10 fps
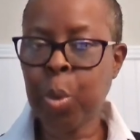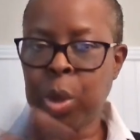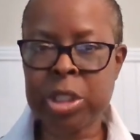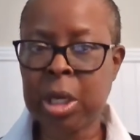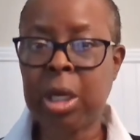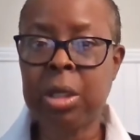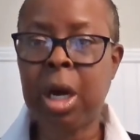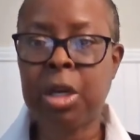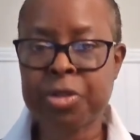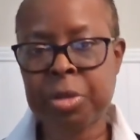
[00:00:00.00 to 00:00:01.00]
which
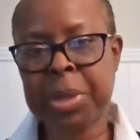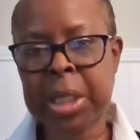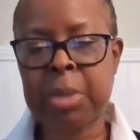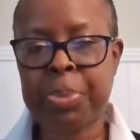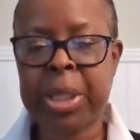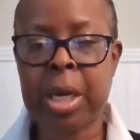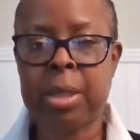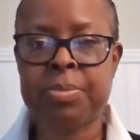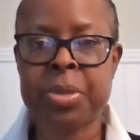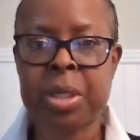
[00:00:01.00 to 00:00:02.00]
ultimately
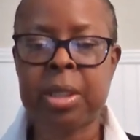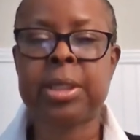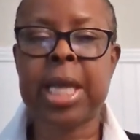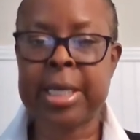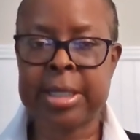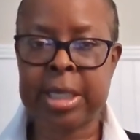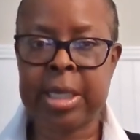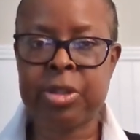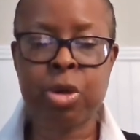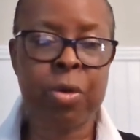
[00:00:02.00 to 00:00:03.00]
becomes a
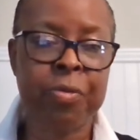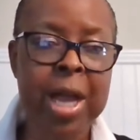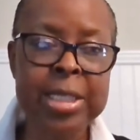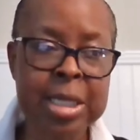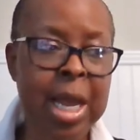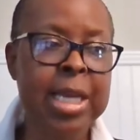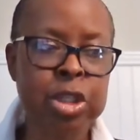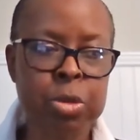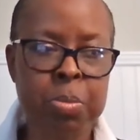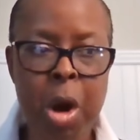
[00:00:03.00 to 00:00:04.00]
legacy. So if I die
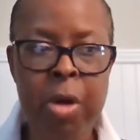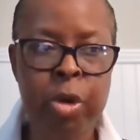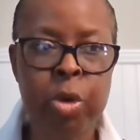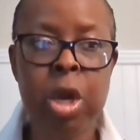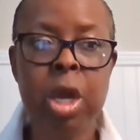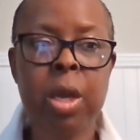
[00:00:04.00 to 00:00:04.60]
tomorrow,